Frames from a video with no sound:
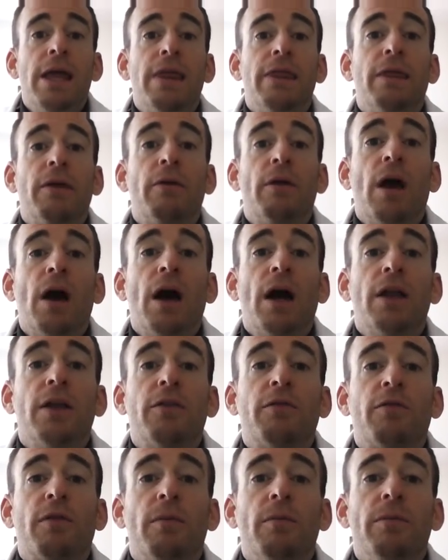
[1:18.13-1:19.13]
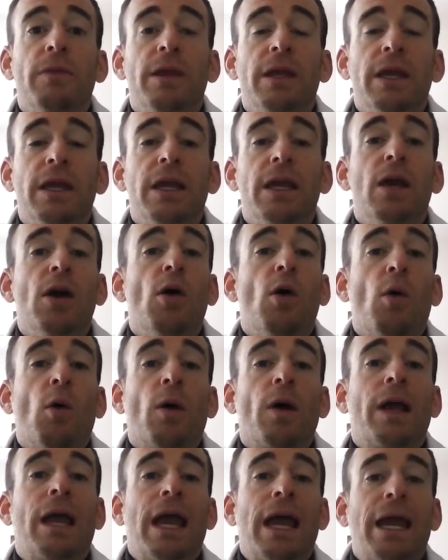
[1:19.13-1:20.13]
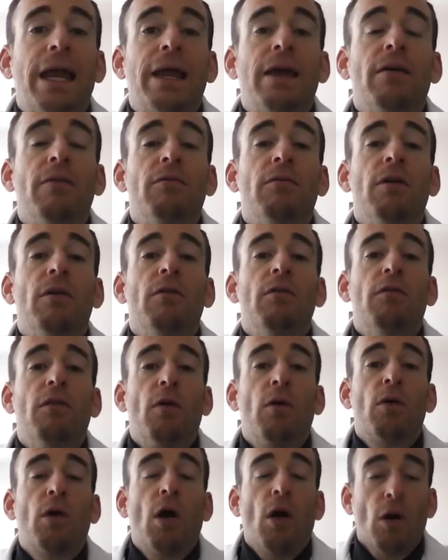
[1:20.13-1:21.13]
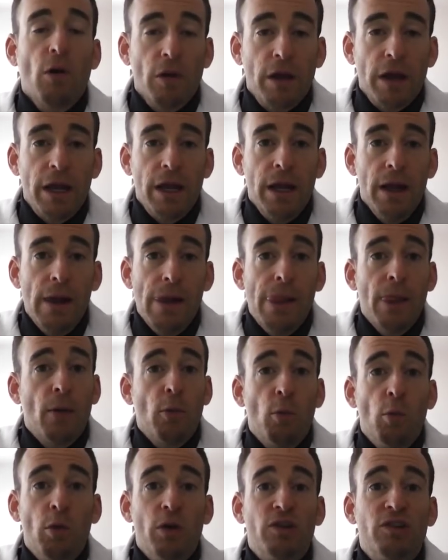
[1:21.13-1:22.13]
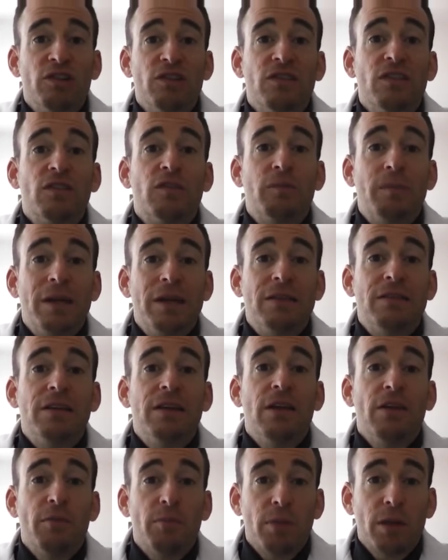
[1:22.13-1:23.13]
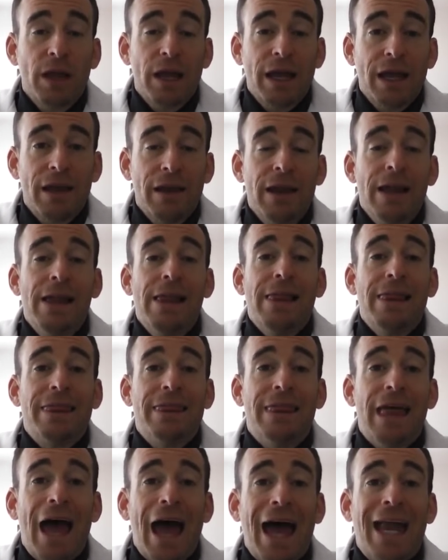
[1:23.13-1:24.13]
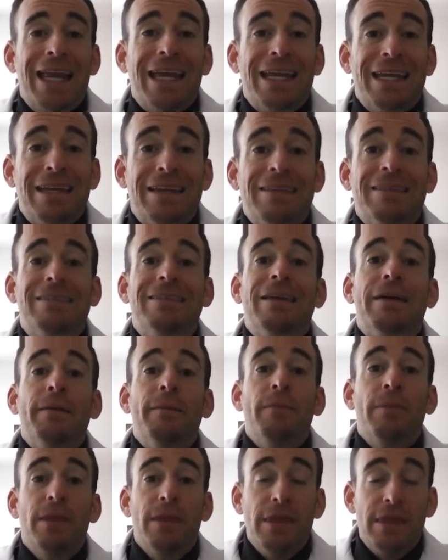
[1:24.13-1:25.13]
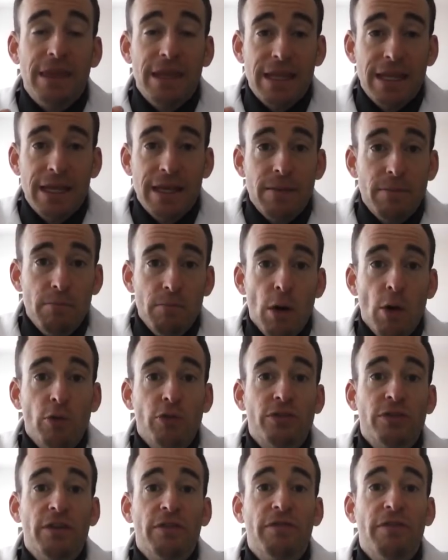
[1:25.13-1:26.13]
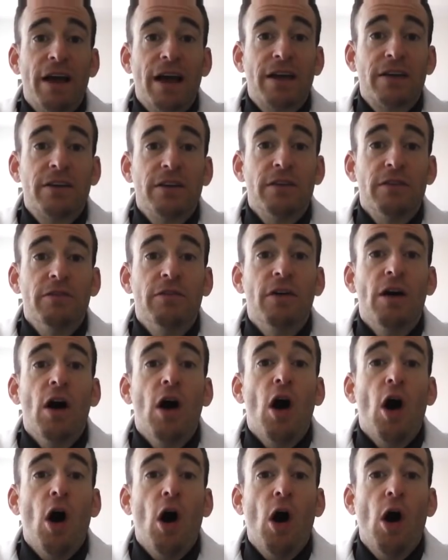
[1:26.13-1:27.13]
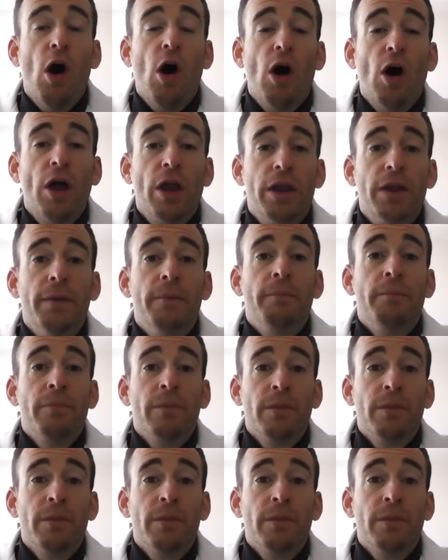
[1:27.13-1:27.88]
They're not from the Oregano vulgare, which is a species of plant that is the most effective on